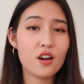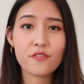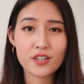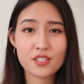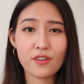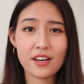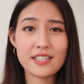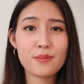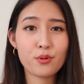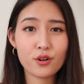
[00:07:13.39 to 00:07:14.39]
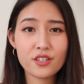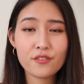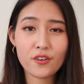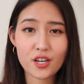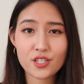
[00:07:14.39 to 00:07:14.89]
First of all, it's important to
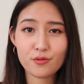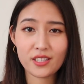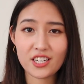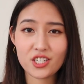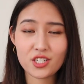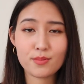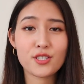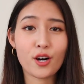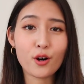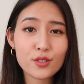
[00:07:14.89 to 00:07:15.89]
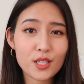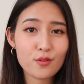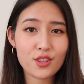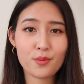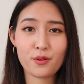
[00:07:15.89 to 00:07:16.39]
foster relationships not only
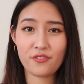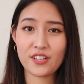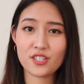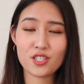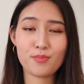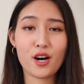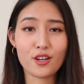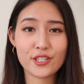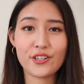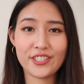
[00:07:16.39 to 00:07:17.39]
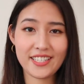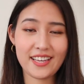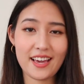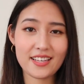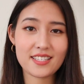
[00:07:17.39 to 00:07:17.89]
with your professors but also your
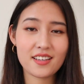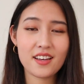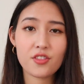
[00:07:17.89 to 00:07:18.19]
TAs.